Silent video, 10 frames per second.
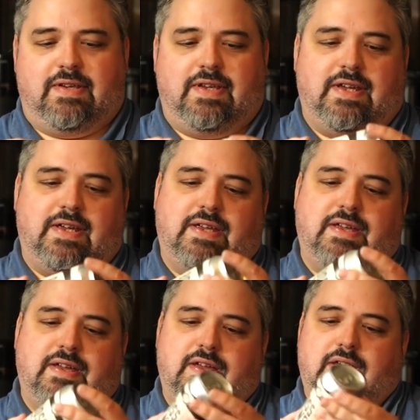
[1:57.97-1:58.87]
Yay.
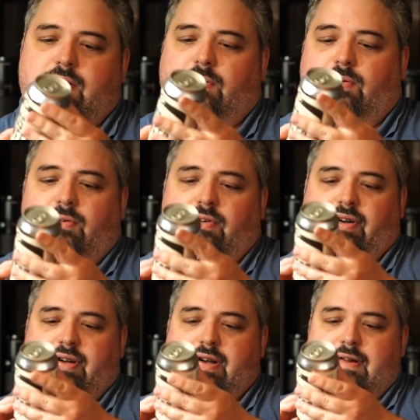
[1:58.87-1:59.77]

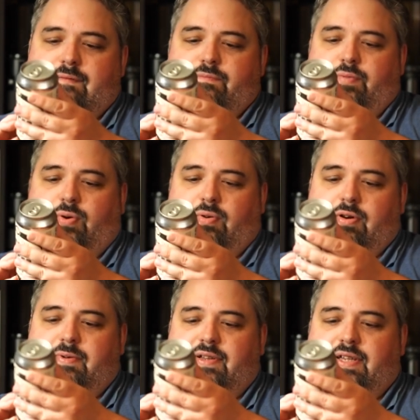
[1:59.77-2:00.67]
Or
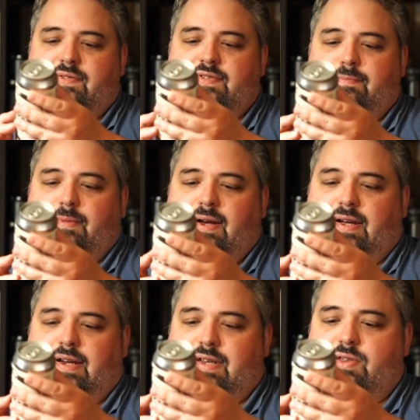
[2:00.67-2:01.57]
pour, but leave some behind.